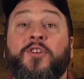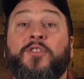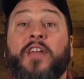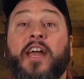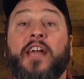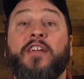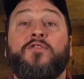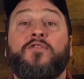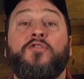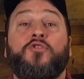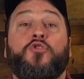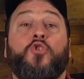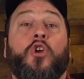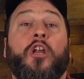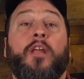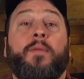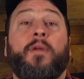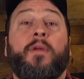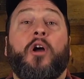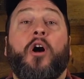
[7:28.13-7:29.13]
thanks for
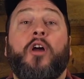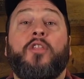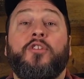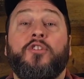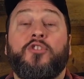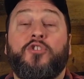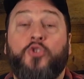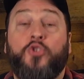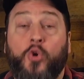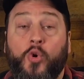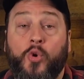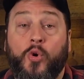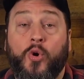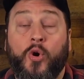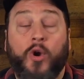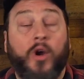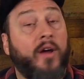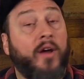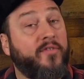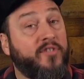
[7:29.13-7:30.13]
joining me on this
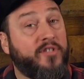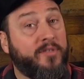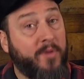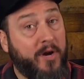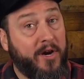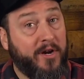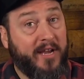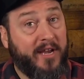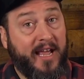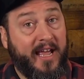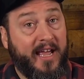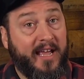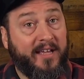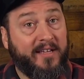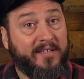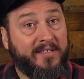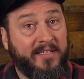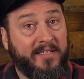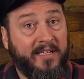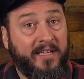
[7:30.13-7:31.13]
tour of smart
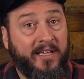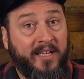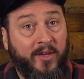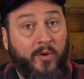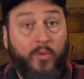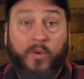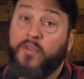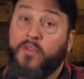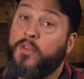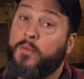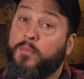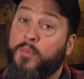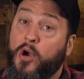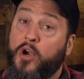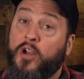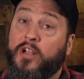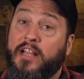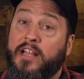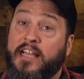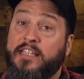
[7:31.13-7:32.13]
tags, one of the
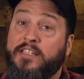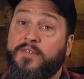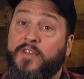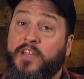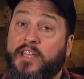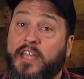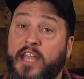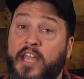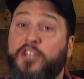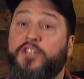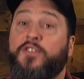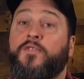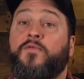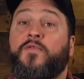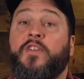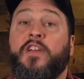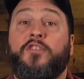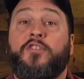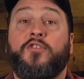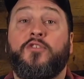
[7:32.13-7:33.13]
part classification
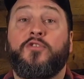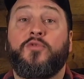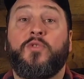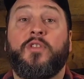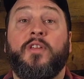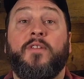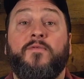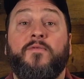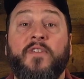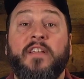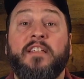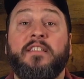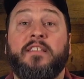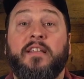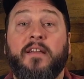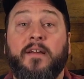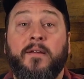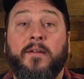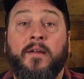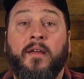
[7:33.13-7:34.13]
features within
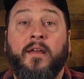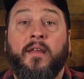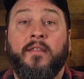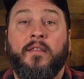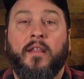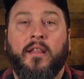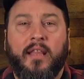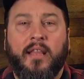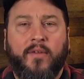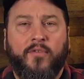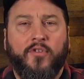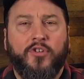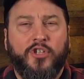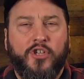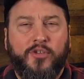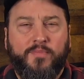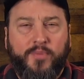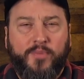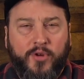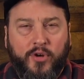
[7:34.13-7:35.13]
Physna that
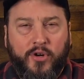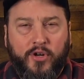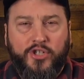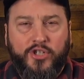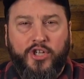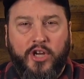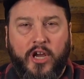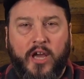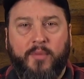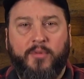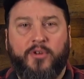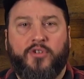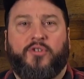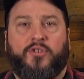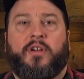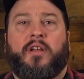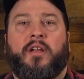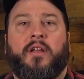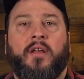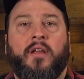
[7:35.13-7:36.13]
leverages pure
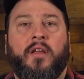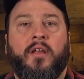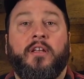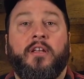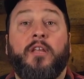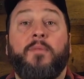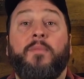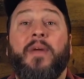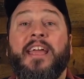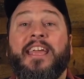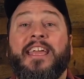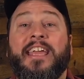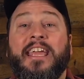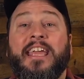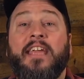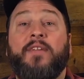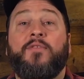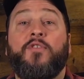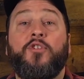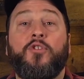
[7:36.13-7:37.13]
geometry to make
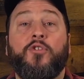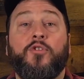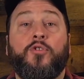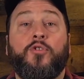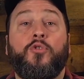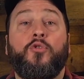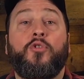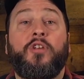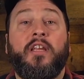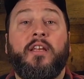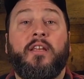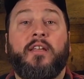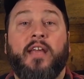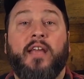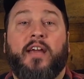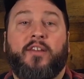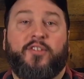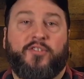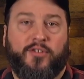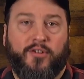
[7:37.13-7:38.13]
even your 2D
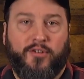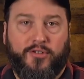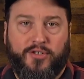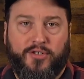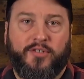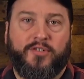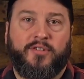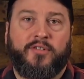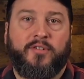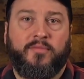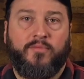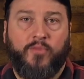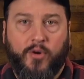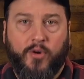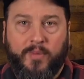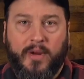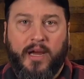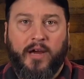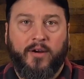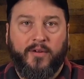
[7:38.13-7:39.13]
text searches more
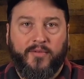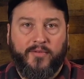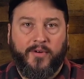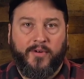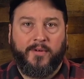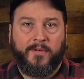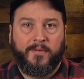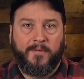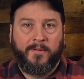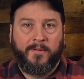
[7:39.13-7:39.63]
powerful.